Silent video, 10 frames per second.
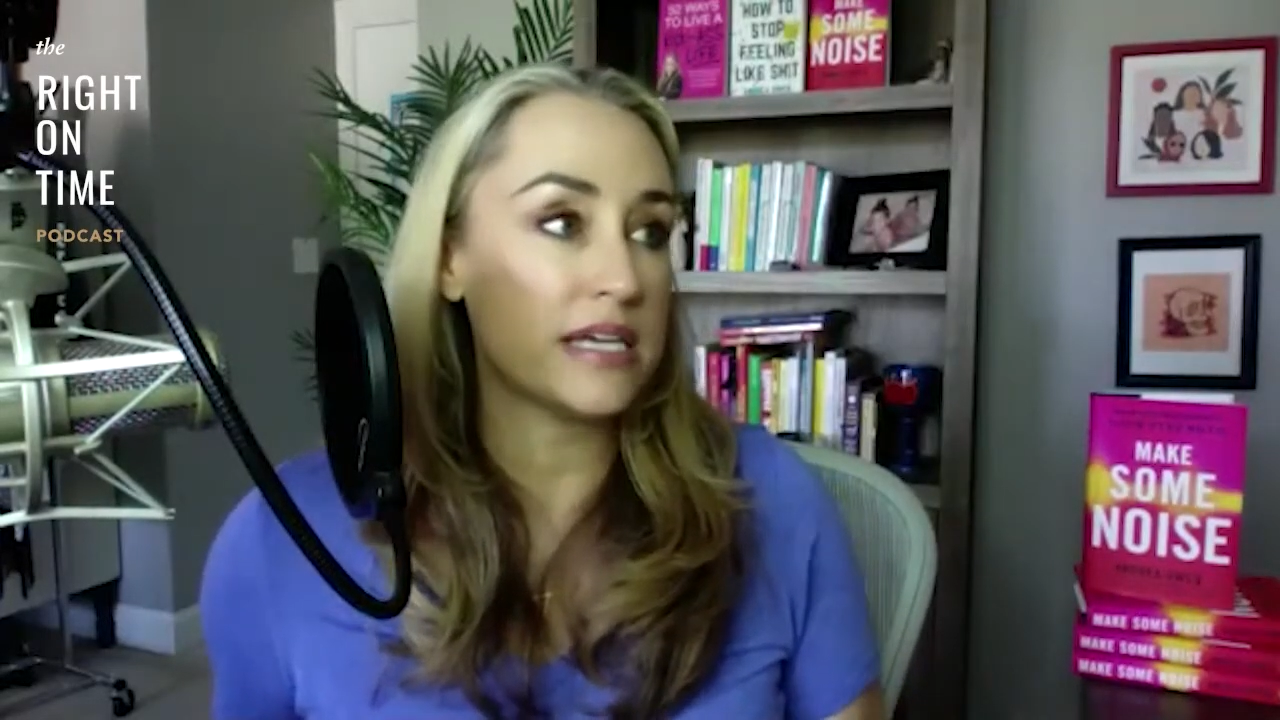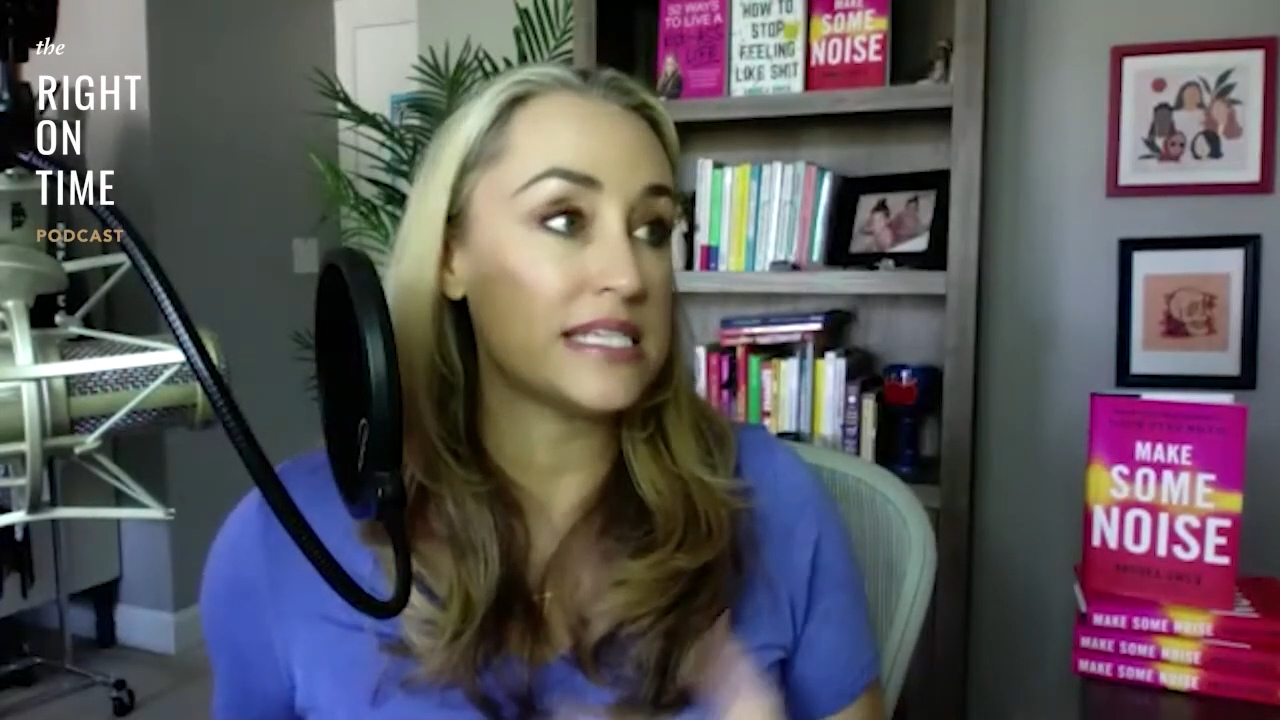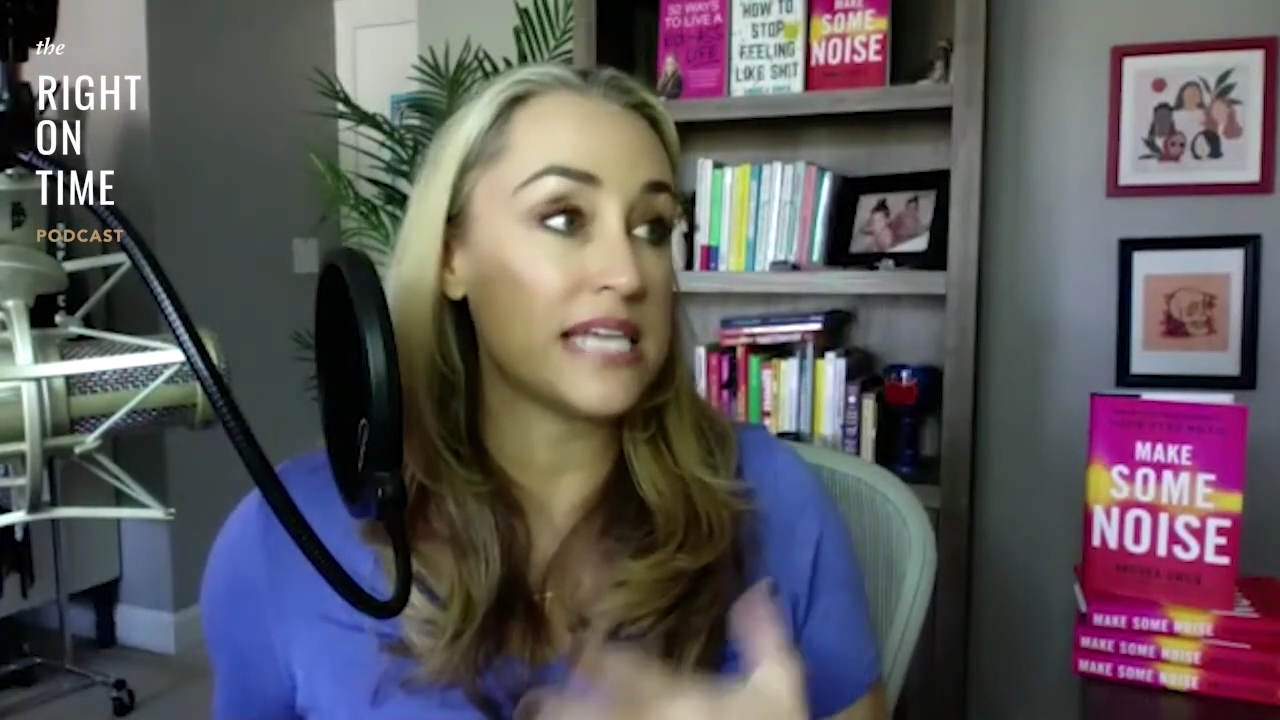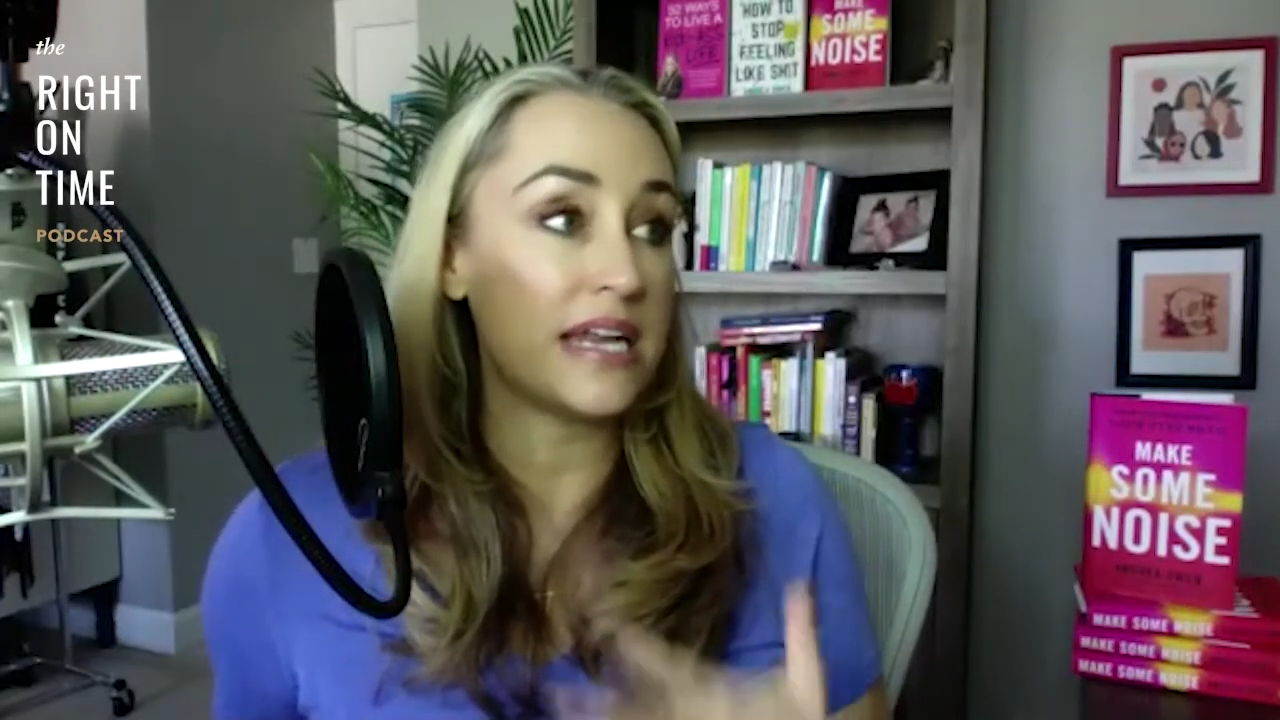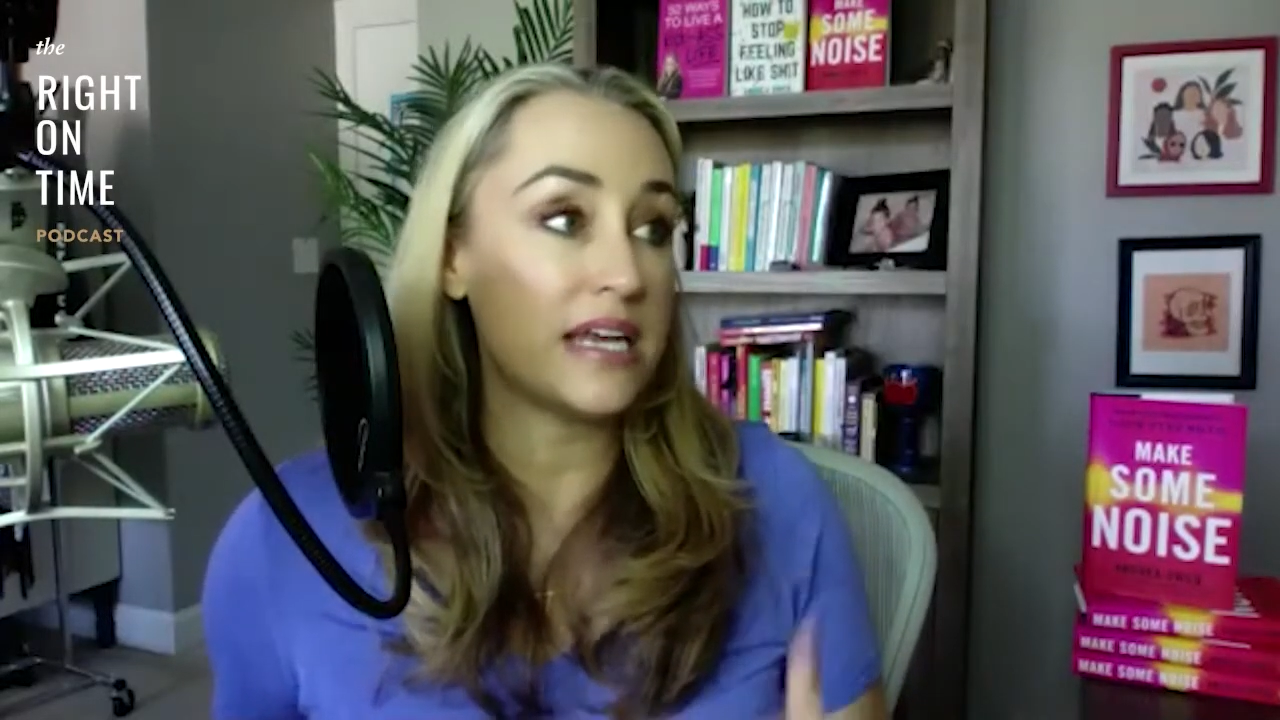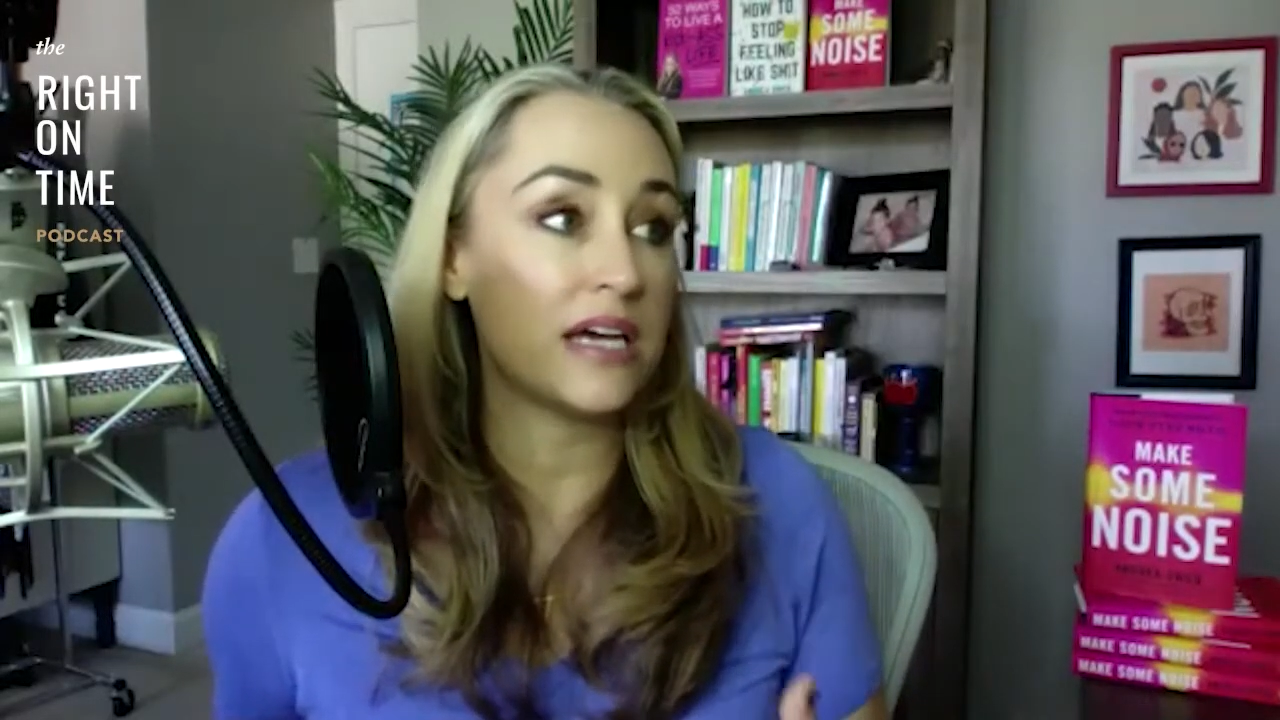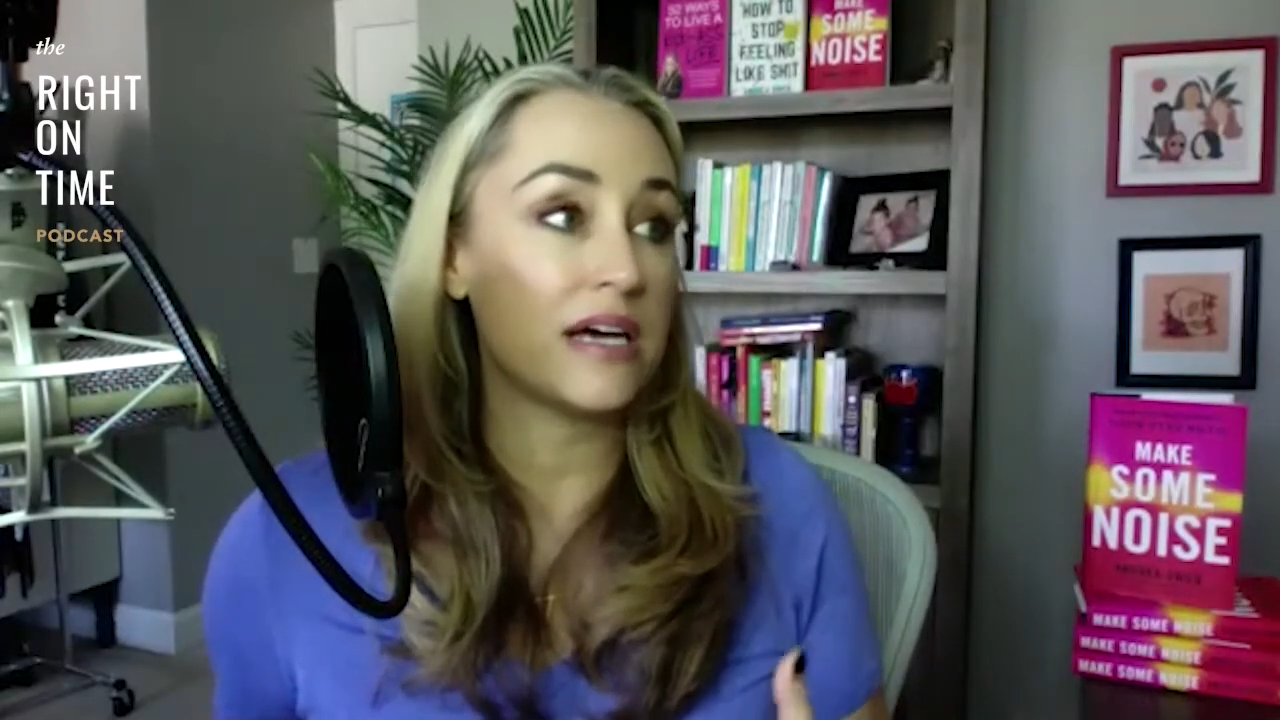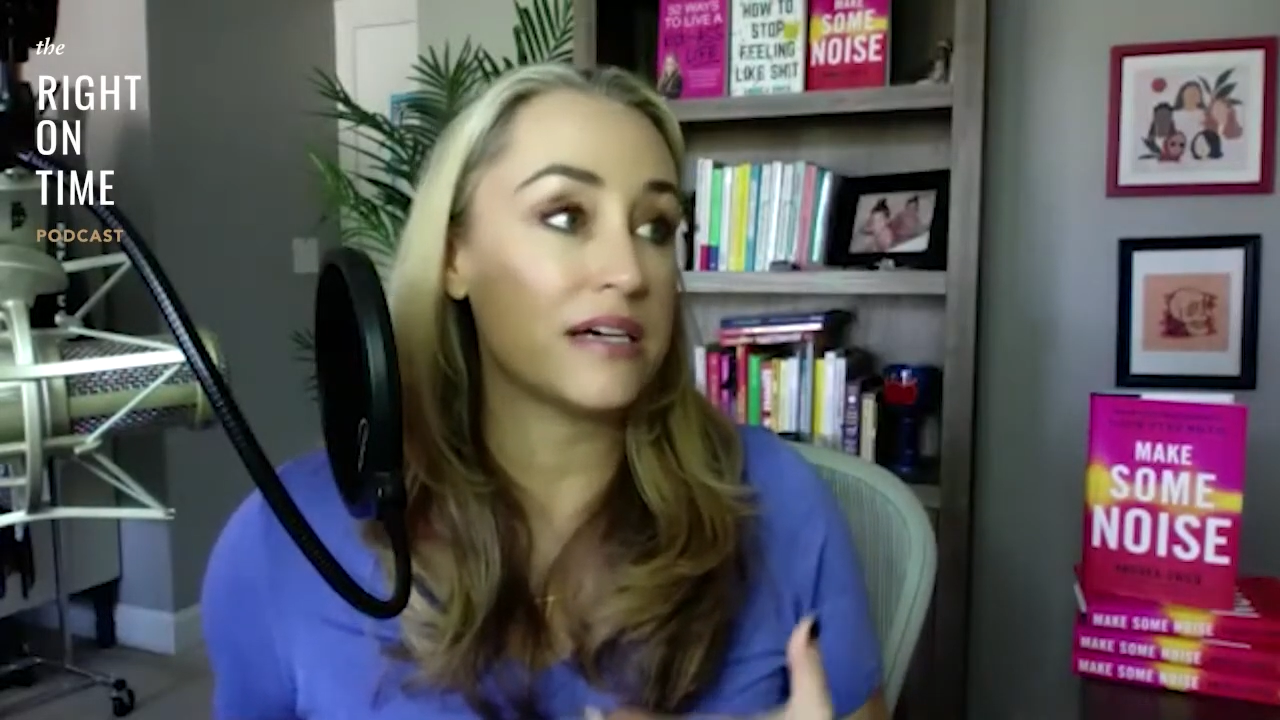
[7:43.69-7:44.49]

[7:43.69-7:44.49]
setting